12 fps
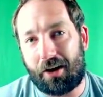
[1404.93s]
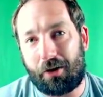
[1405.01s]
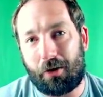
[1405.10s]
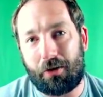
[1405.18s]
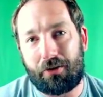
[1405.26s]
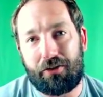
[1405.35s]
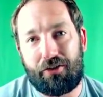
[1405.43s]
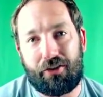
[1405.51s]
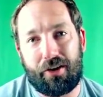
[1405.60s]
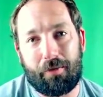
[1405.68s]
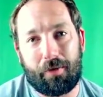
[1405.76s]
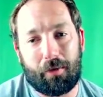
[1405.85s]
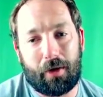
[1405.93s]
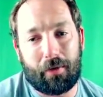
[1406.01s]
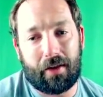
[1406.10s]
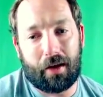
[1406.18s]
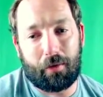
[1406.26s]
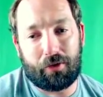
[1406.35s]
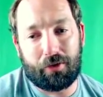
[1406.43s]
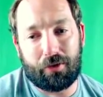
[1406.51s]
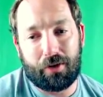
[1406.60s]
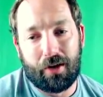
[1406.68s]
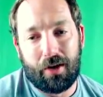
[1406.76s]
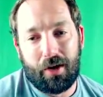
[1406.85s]
Gold's Gym when we were there, which
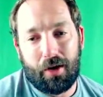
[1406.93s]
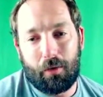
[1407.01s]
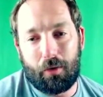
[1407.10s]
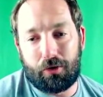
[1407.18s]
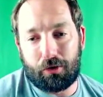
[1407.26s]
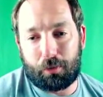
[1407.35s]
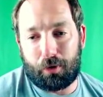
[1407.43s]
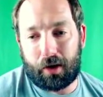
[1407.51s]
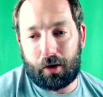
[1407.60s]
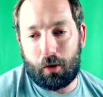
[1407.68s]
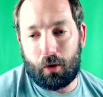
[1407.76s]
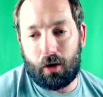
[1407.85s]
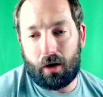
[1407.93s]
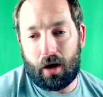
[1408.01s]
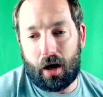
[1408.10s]
was pretty cool.